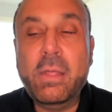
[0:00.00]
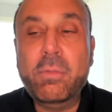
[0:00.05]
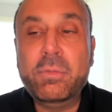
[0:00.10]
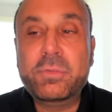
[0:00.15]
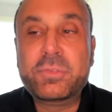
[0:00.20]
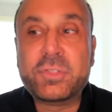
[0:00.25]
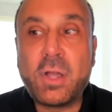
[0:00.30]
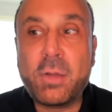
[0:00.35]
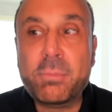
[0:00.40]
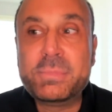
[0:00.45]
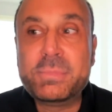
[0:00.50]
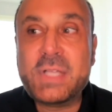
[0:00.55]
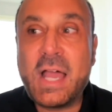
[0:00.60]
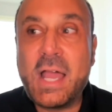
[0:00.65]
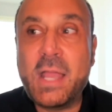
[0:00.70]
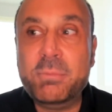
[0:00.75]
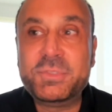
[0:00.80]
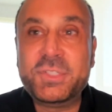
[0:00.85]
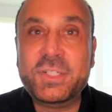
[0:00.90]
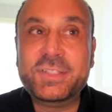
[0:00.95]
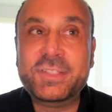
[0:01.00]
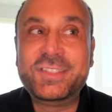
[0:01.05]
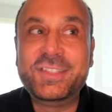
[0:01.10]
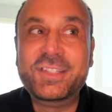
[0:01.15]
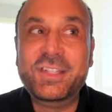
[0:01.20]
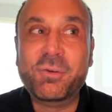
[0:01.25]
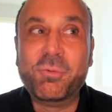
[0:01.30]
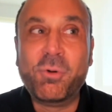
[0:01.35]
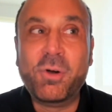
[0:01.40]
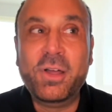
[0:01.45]
sometimes it's
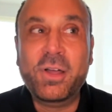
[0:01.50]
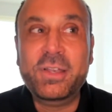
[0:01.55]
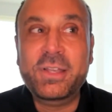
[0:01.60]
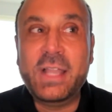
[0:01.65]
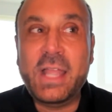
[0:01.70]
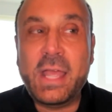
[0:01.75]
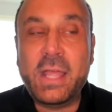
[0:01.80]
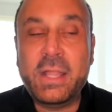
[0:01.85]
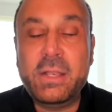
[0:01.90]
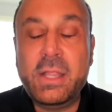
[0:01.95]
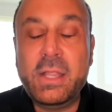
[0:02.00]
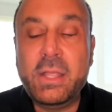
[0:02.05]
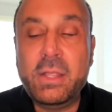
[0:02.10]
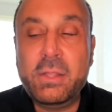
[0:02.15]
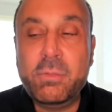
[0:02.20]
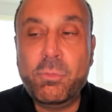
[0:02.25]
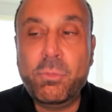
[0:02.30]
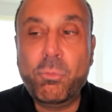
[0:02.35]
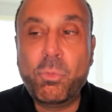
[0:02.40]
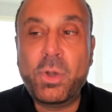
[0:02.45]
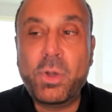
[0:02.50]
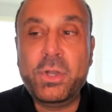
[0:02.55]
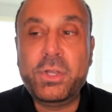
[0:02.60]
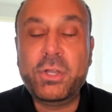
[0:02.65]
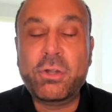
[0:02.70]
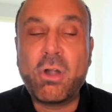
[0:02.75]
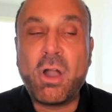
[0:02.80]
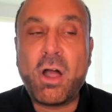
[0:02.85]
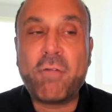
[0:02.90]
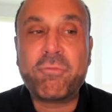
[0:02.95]
the one where
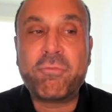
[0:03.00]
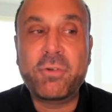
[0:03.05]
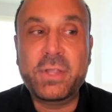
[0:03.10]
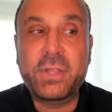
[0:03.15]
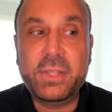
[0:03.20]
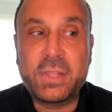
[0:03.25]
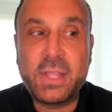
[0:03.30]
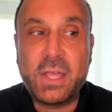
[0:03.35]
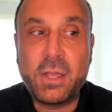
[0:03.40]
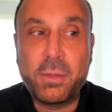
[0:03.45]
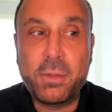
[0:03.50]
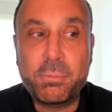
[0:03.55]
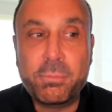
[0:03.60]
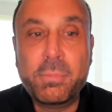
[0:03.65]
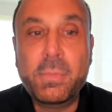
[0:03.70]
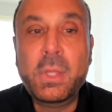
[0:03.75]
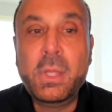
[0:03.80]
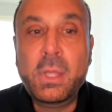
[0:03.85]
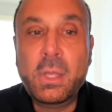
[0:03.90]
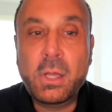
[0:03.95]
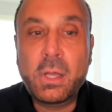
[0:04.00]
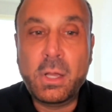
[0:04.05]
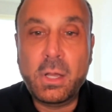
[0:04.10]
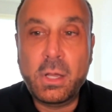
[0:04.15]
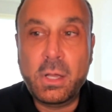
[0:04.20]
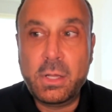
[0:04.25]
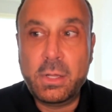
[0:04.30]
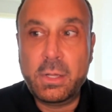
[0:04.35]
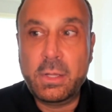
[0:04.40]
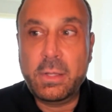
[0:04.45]
you're offering them
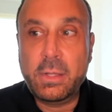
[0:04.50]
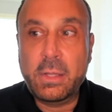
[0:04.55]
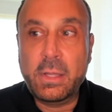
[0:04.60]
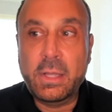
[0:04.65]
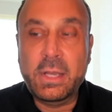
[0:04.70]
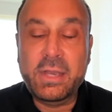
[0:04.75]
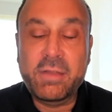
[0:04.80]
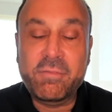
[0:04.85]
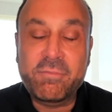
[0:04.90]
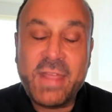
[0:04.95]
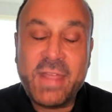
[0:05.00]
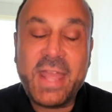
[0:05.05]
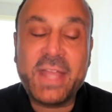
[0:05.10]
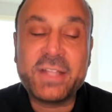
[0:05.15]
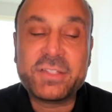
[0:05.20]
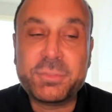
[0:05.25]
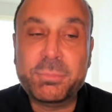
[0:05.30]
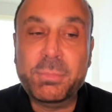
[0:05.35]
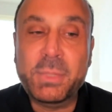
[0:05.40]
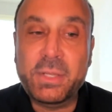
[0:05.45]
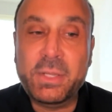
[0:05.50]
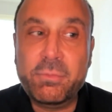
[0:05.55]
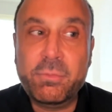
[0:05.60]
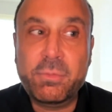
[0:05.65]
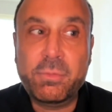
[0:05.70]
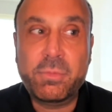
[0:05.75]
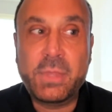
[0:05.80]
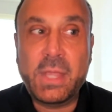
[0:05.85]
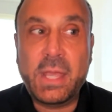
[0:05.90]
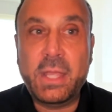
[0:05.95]
an advancement
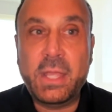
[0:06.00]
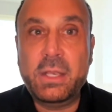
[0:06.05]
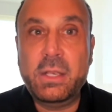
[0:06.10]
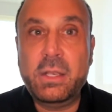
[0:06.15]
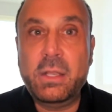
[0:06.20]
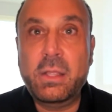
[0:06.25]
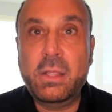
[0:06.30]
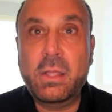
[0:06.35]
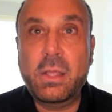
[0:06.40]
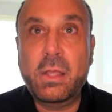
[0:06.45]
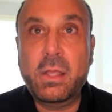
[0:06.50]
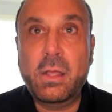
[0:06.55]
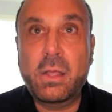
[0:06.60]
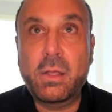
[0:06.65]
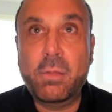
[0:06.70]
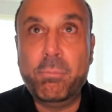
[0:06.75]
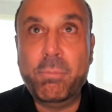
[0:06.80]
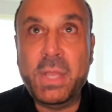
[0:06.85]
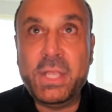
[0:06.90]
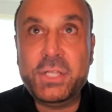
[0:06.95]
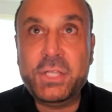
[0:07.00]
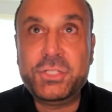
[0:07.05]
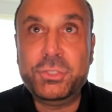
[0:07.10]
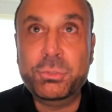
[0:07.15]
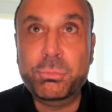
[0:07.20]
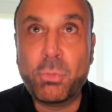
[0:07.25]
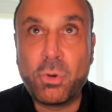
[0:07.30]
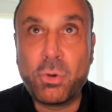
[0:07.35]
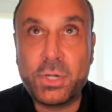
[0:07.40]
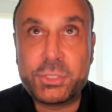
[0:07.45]
that makes
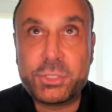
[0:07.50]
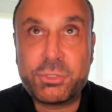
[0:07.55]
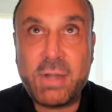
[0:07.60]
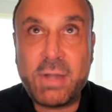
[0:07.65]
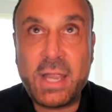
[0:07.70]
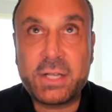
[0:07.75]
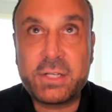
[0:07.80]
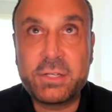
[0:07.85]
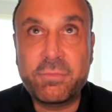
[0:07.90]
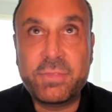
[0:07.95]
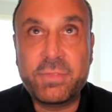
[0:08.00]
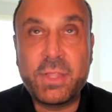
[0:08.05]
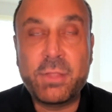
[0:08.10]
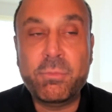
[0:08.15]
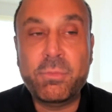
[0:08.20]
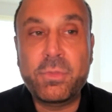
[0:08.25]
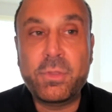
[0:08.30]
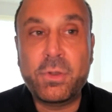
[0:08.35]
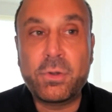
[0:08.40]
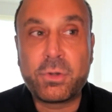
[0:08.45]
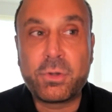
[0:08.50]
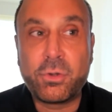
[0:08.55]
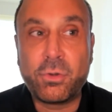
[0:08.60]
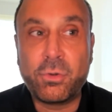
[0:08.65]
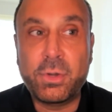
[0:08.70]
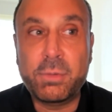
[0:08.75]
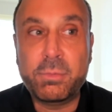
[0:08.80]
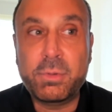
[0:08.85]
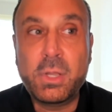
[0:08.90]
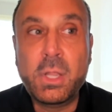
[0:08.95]
you more attractive than their
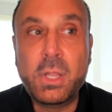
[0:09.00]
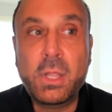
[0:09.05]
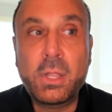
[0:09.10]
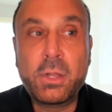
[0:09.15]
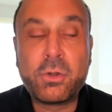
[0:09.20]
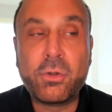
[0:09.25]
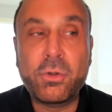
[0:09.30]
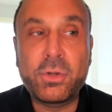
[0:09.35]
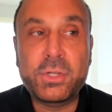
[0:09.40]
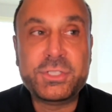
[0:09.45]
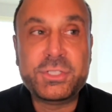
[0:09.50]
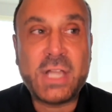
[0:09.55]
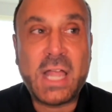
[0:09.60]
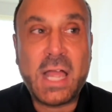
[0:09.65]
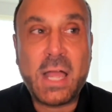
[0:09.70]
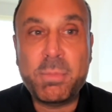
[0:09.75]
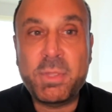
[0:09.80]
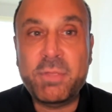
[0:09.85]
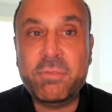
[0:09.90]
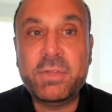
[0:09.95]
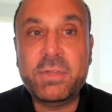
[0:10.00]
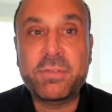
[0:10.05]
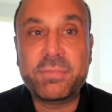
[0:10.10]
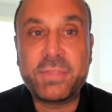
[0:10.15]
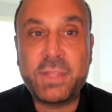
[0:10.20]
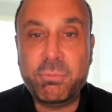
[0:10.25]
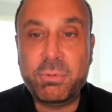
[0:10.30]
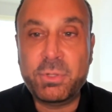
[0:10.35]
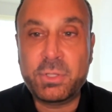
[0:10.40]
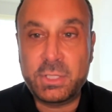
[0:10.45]
current job, even if
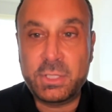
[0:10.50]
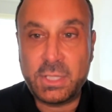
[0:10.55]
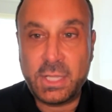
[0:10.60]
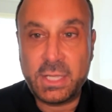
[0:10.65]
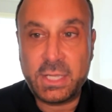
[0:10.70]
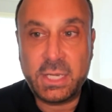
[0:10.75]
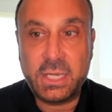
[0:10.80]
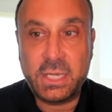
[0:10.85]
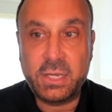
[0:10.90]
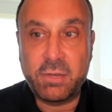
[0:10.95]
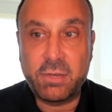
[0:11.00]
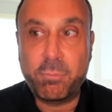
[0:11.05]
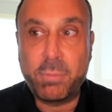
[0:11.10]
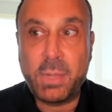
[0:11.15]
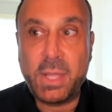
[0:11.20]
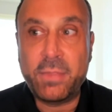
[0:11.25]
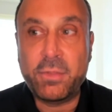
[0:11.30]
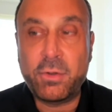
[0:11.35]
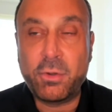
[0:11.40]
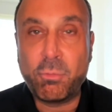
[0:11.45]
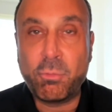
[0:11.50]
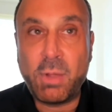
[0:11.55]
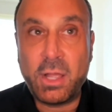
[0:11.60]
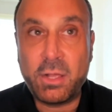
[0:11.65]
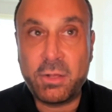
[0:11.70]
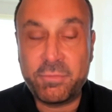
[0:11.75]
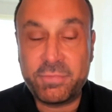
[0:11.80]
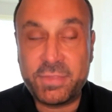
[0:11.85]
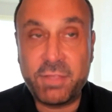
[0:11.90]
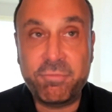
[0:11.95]
they really like have been there a
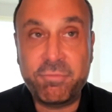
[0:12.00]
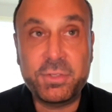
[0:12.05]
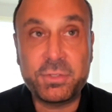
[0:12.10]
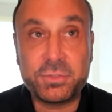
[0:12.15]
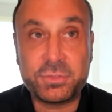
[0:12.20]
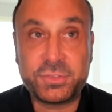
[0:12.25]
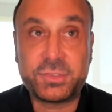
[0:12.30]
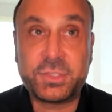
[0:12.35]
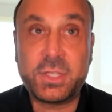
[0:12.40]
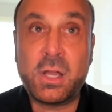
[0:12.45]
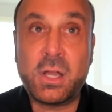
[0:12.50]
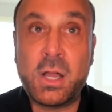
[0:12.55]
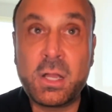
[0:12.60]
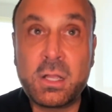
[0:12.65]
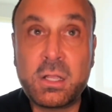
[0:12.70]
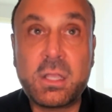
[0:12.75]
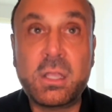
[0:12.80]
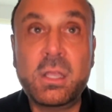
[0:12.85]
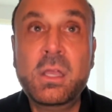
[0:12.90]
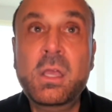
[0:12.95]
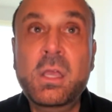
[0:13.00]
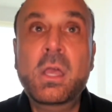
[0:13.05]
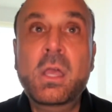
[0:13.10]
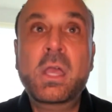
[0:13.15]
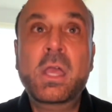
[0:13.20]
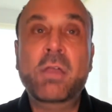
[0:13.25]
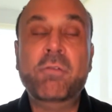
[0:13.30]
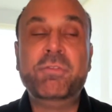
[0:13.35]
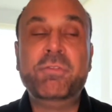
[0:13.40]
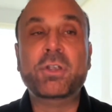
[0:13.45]
while. If they feel stuck,
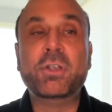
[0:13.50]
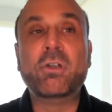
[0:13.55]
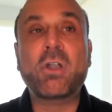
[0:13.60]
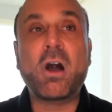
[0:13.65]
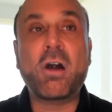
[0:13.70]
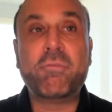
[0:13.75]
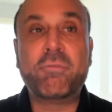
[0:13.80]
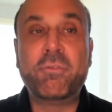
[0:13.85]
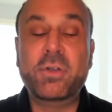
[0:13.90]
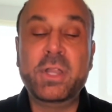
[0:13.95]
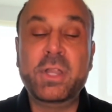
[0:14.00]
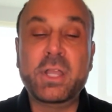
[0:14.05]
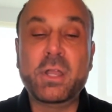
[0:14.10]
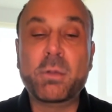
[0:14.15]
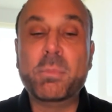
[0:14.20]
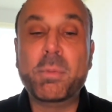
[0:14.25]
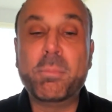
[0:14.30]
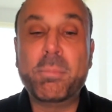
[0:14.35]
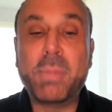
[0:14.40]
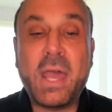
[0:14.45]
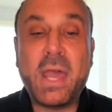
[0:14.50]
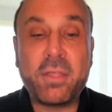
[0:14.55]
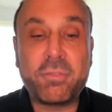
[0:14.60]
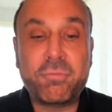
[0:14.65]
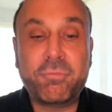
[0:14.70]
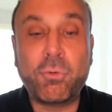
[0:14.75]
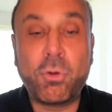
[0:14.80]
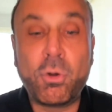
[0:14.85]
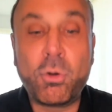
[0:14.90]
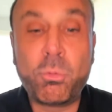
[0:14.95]
if you're offering them a path
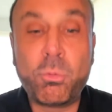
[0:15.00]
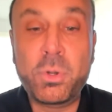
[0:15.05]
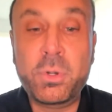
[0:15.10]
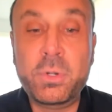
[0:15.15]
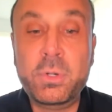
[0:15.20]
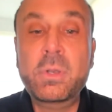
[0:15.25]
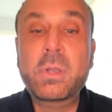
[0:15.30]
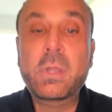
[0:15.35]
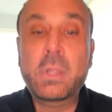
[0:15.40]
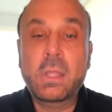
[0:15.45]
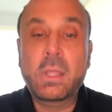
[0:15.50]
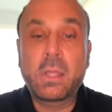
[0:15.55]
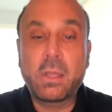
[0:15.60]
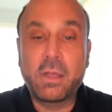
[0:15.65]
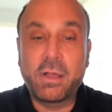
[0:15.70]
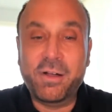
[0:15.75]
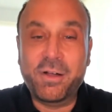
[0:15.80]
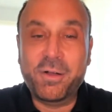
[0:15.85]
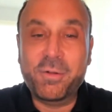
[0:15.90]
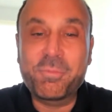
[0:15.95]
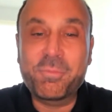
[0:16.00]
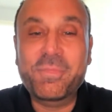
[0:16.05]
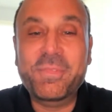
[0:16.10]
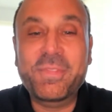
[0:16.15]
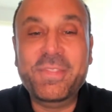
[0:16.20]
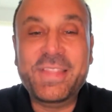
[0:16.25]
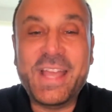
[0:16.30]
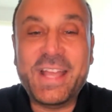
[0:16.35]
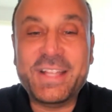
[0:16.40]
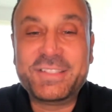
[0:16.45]
forward,
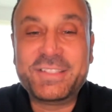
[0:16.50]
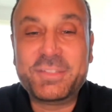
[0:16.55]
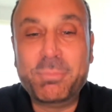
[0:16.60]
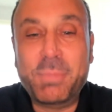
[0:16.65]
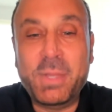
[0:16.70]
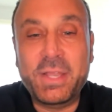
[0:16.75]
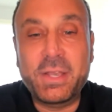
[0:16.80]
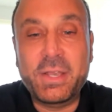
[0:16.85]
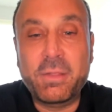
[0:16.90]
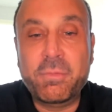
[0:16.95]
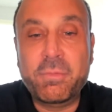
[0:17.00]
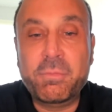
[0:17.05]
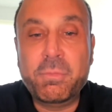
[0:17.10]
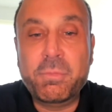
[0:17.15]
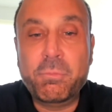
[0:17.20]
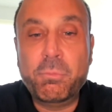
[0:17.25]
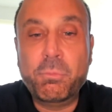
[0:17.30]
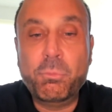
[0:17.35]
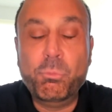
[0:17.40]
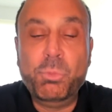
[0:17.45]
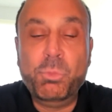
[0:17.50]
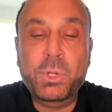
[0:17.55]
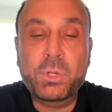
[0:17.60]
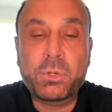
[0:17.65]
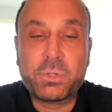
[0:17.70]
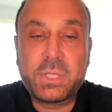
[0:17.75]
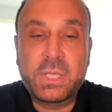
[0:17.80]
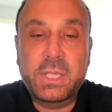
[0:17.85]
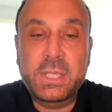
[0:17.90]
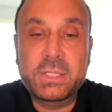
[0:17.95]
that's been a
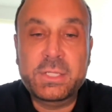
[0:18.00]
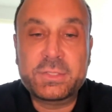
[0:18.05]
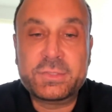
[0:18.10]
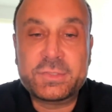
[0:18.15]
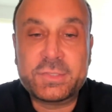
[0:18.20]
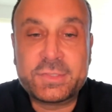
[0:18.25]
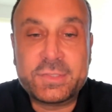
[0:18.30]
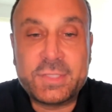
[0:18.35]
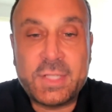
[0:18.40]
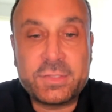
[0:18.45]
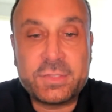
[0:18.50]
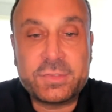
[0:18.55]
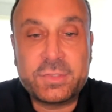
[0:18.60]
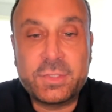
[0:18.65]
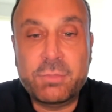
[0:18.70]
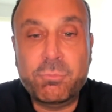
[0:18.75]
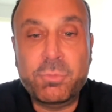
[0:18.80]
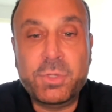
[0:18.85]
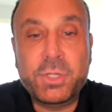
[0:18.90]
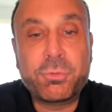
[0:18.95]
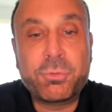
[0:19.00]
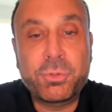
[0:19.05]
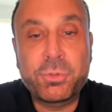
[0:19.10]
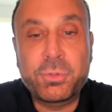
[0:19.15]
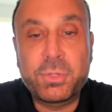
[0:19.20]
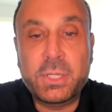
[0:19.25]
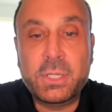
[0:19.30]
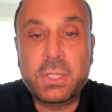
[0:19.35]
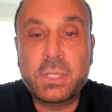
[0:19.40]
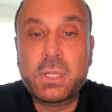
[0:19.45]
real key to success in
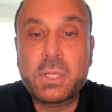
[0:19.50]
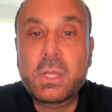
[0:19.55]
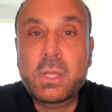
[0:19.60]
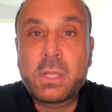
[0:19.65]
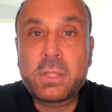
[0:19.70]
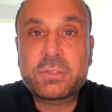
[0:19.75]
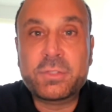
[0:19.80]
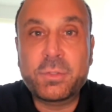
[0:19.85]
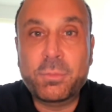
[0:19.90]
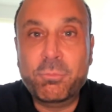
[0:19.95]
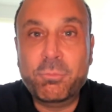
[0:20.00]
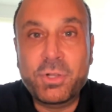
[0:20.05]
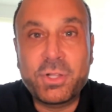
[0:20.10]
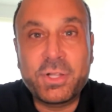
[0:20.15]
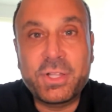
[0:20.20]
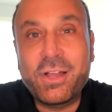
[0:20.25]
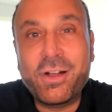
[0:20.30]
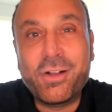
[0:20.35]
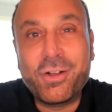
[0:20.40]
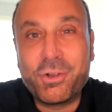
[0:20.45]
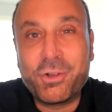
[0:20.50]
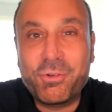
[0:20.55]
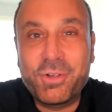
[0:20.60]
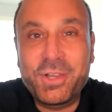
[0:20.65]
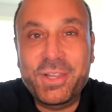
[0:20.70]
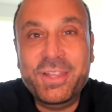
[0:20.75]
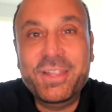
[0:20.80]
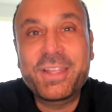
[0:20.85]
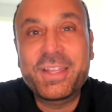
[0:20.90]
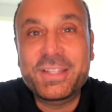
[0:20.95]
recruiting some really
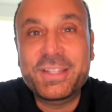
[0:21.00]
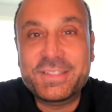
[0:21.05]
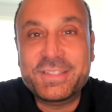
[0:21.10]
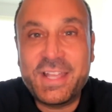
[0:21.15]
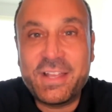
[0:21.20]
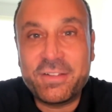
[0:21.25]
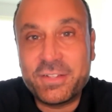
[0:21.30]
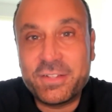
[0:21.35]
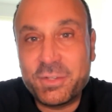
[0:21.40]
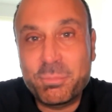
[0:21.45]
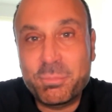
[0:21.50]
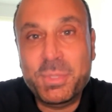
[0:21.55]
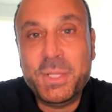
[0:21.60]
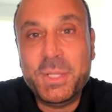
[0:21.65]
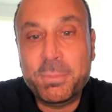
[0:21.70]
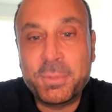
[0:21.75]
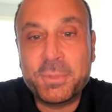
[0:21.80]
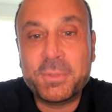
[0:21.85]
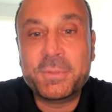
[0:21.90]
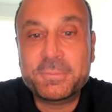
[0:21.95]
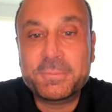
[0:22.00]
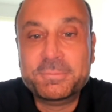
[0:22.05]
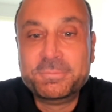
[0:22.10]
hungry and talented people.